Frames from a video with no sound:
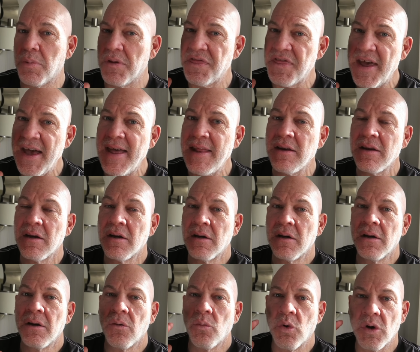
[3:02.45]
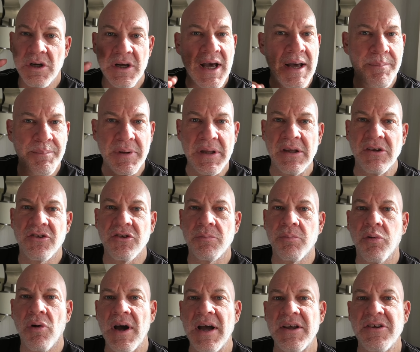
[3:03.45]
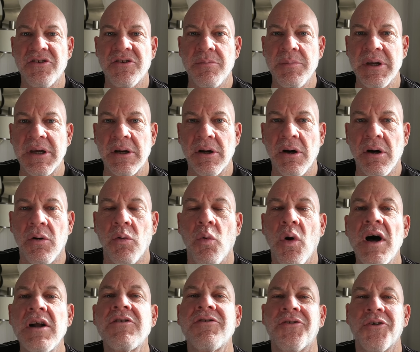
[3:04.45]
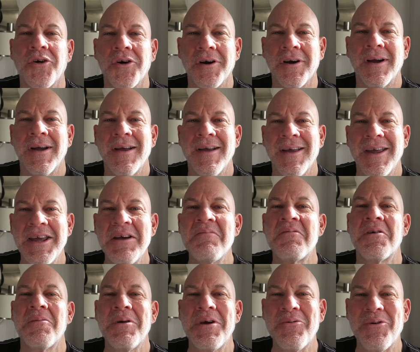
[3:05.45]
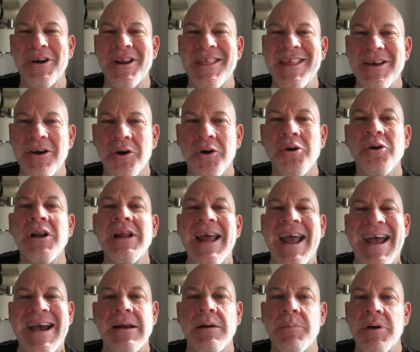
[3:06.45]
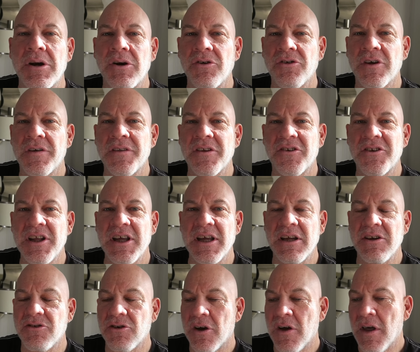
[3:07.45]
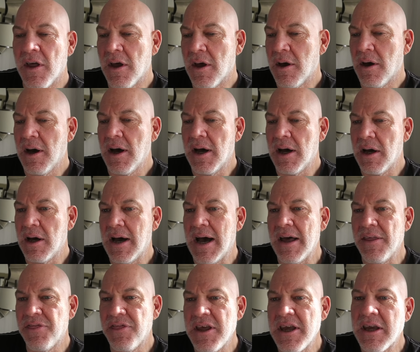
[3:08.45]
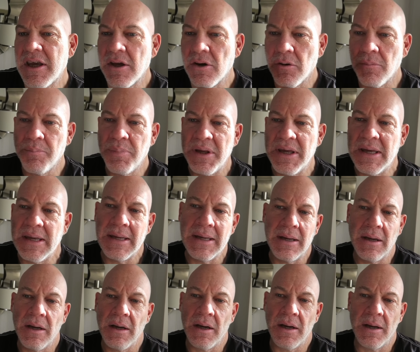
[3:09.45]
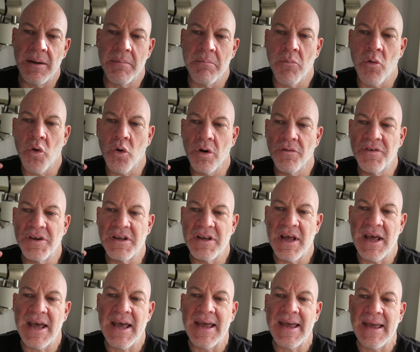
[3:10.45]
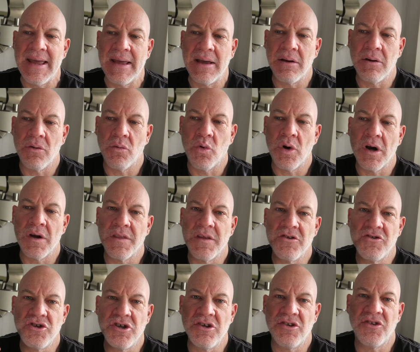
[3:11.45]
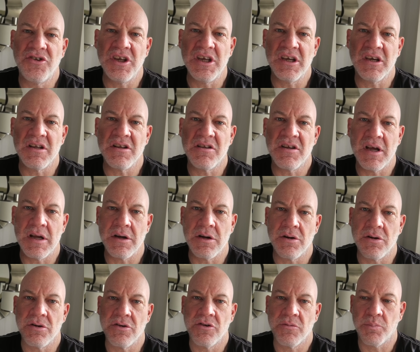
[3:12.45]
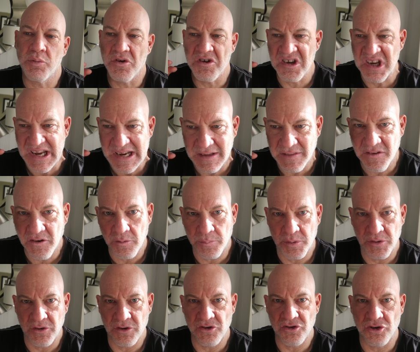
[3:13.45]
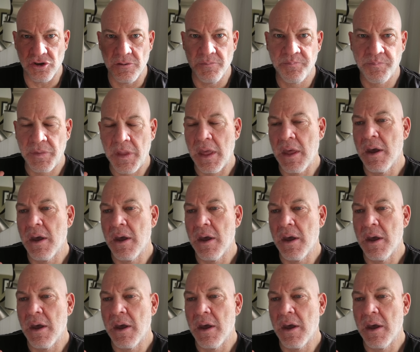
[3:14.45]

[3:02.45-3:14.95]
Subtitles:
But that would not be a surprise to me at all. Watch for him to be one of the early animators on the stage. I think it'll be more of a day where the GC contenders protect their position.